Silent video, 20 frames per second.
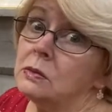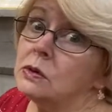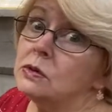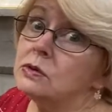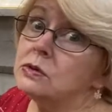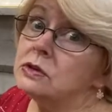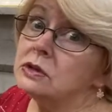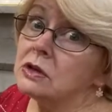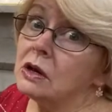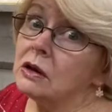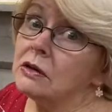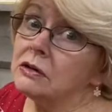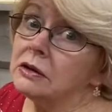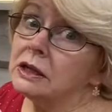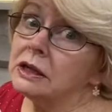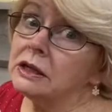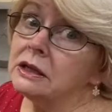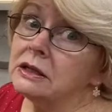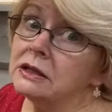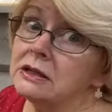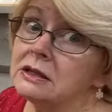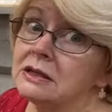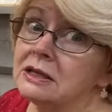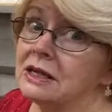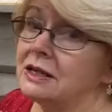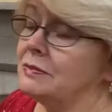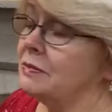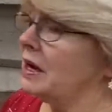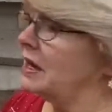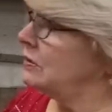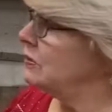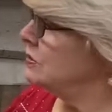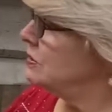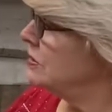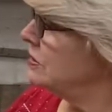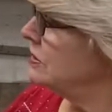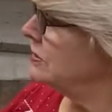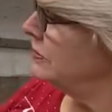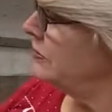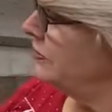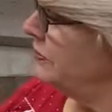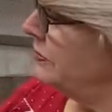most sorry, said Mouse.